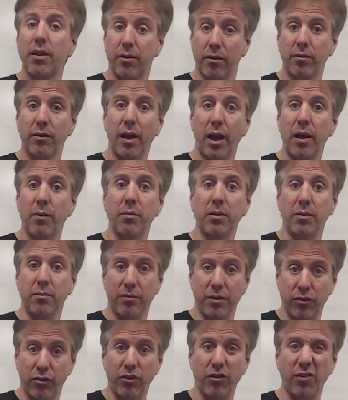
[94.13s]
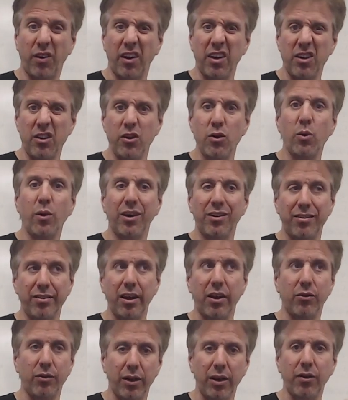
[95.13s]
Okay, this is very
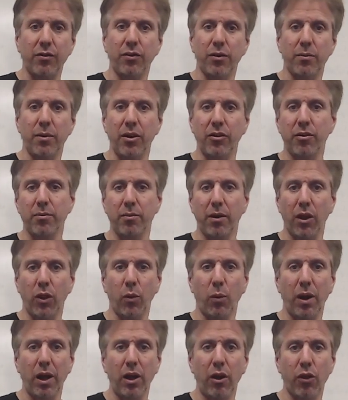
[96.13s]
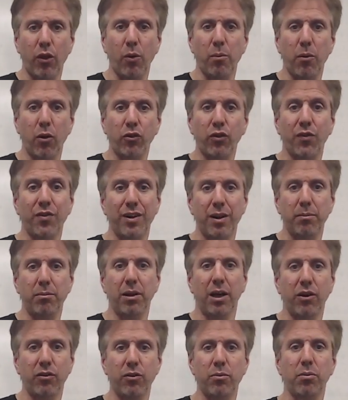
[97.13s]
US-centric information, by the way, although most of it
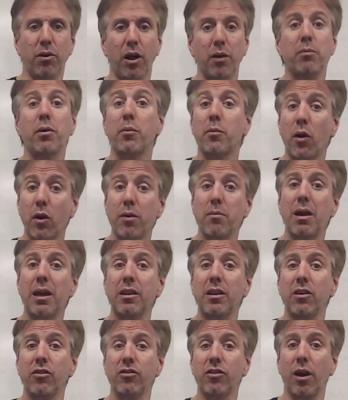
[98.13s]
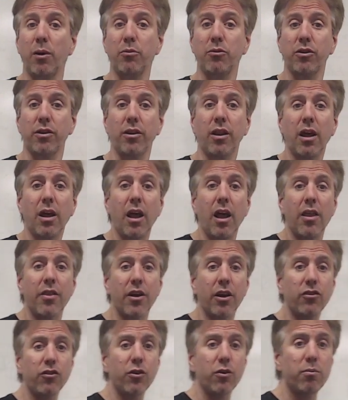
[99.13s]
applies abroad. But I'm going to make the assumption
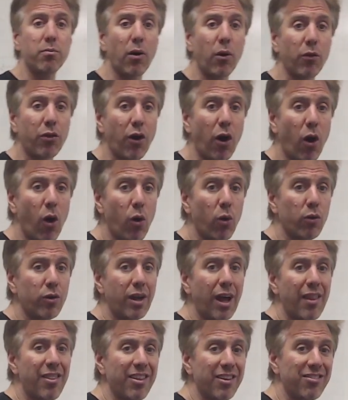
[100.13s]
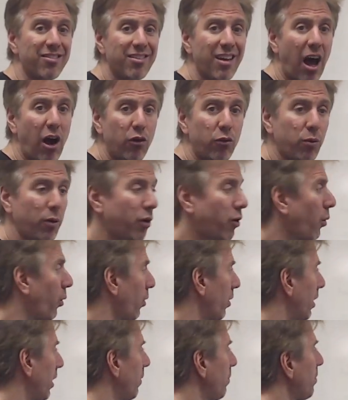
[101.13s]
that you both own the sound
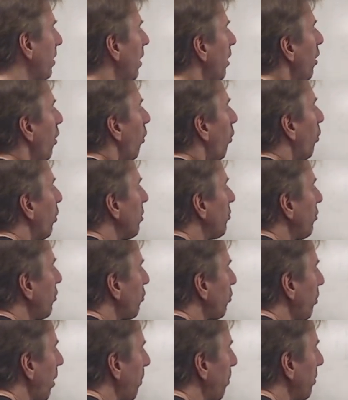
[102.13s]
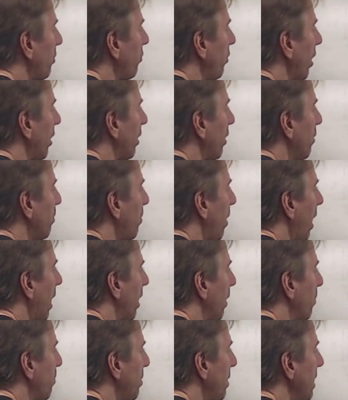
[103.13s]
recording, which is represented by
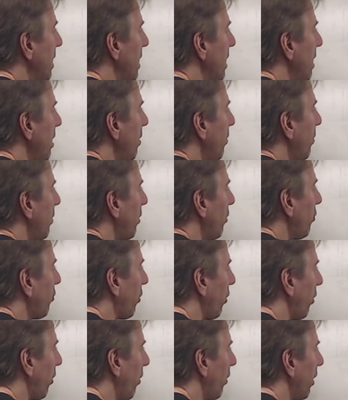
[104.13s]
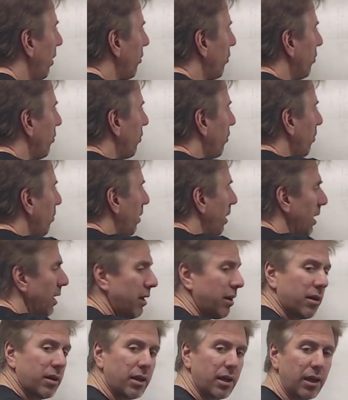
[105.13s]
a P with a circle. That's just the way
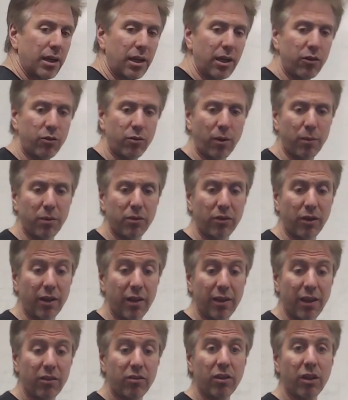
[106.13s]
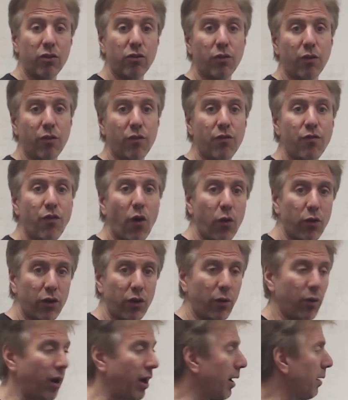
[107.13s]
it gets represented. That stands for
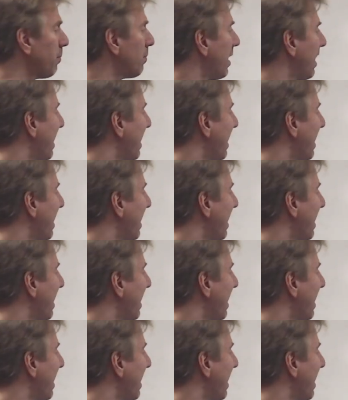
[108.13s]
phonogram.